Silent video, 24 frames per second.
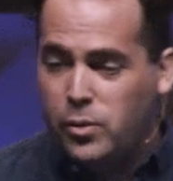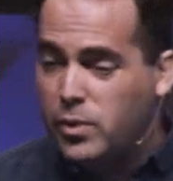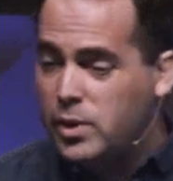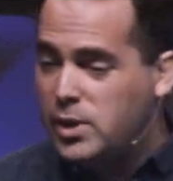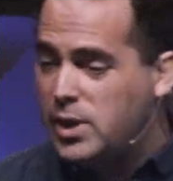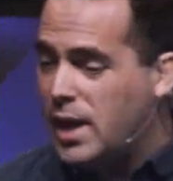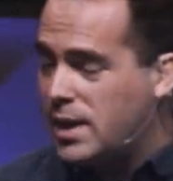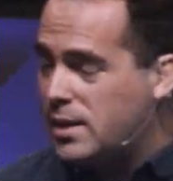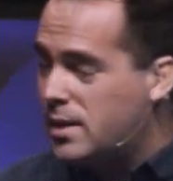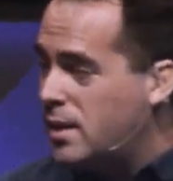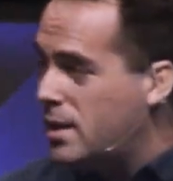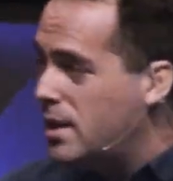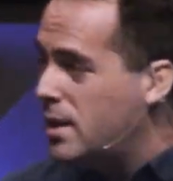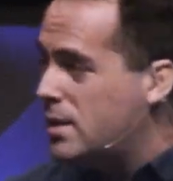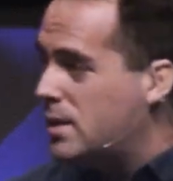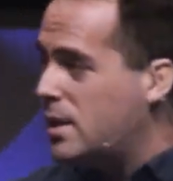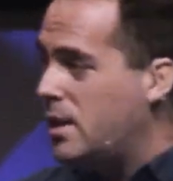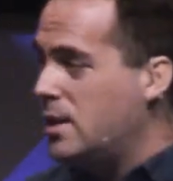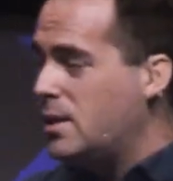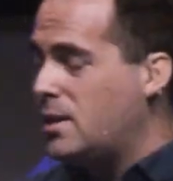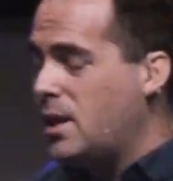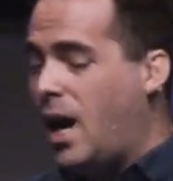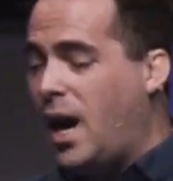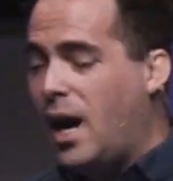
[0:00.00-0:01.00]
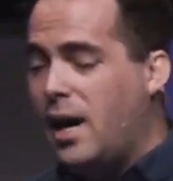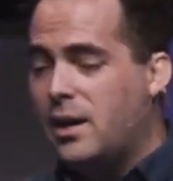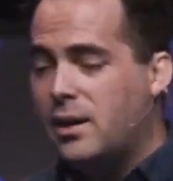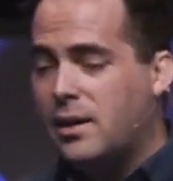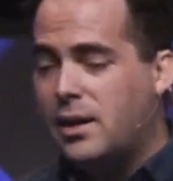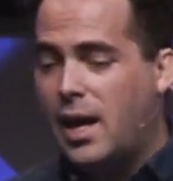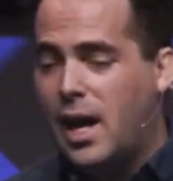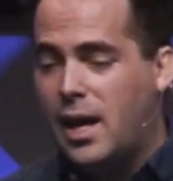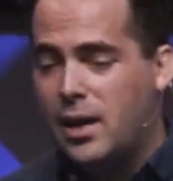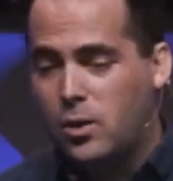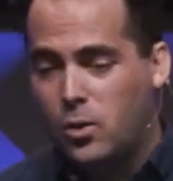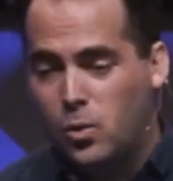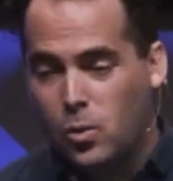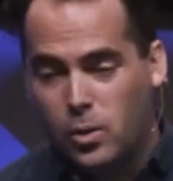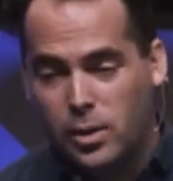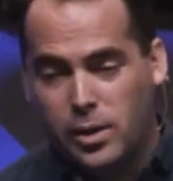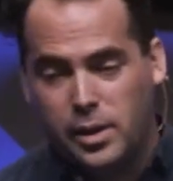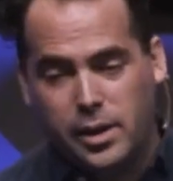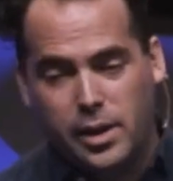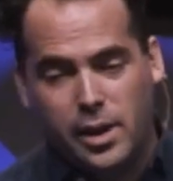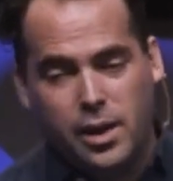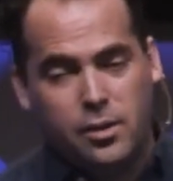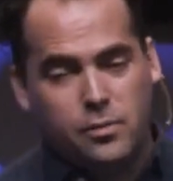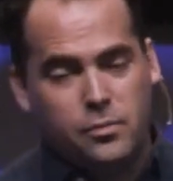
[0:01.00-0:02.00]
rejected this entire
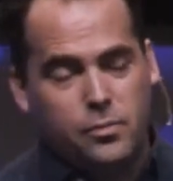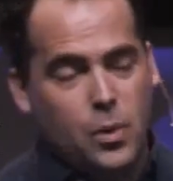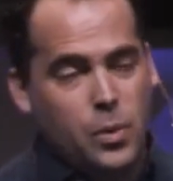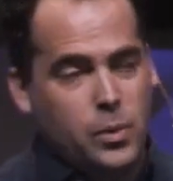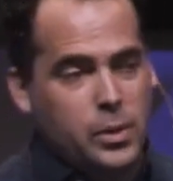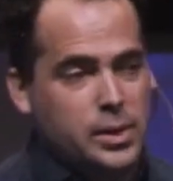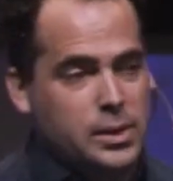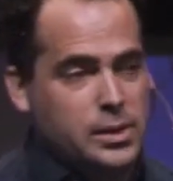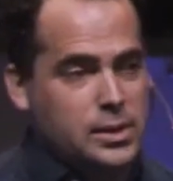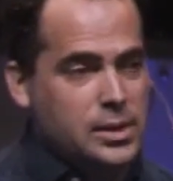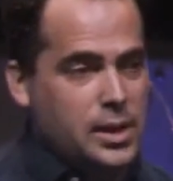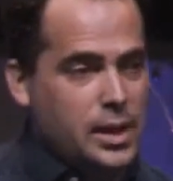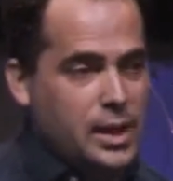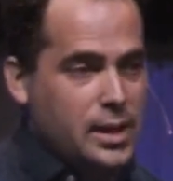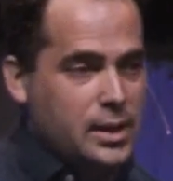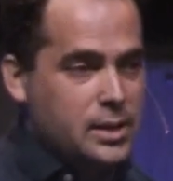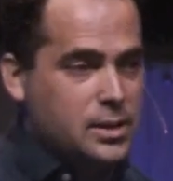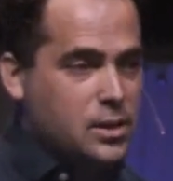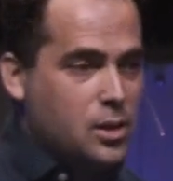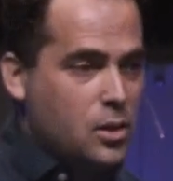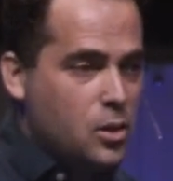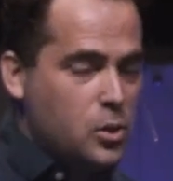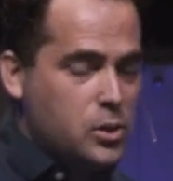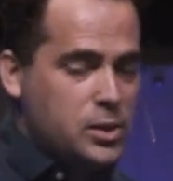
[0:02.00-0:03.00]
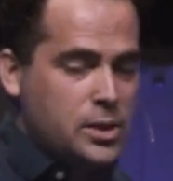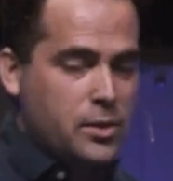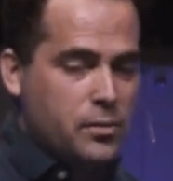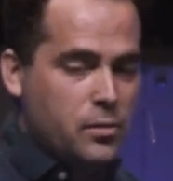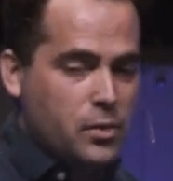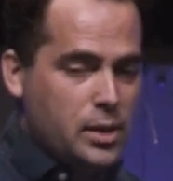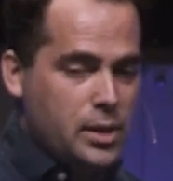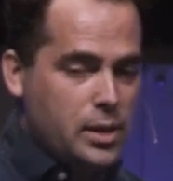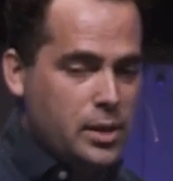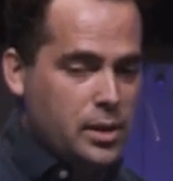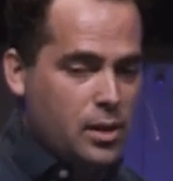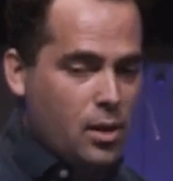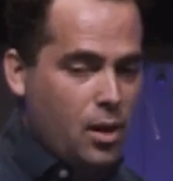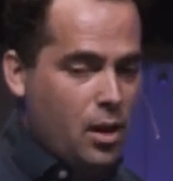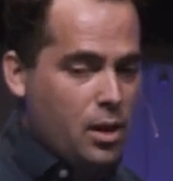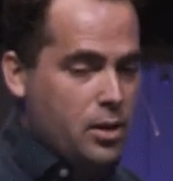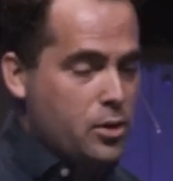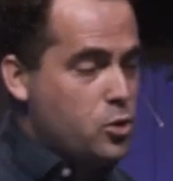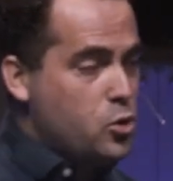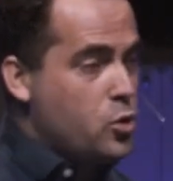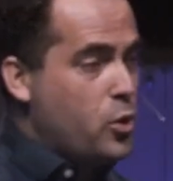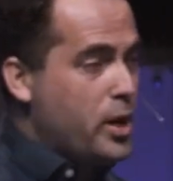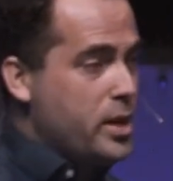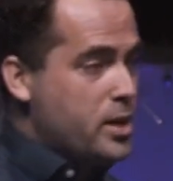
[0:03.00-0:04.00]
category and focused exclusively
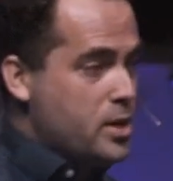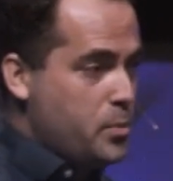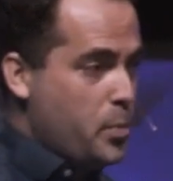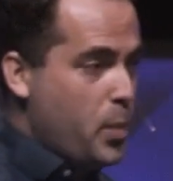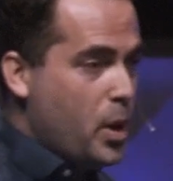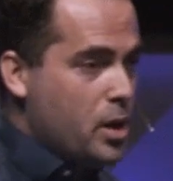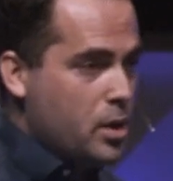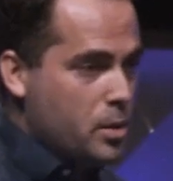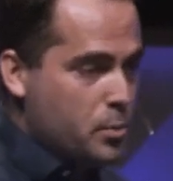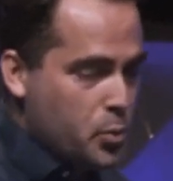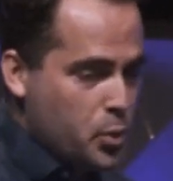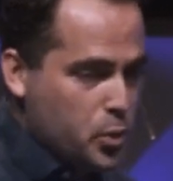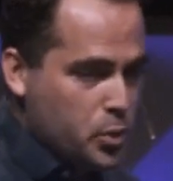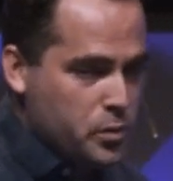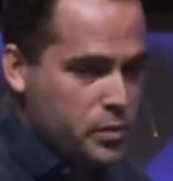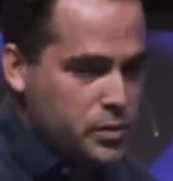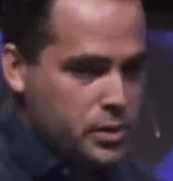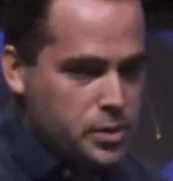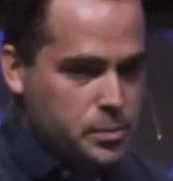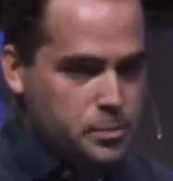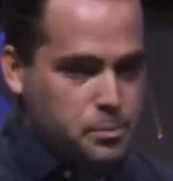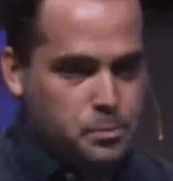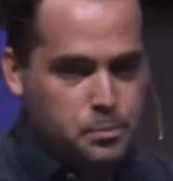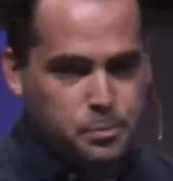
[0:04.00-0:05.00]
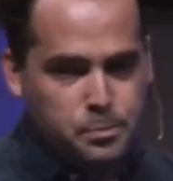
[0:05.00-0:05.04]
on transparent proofs.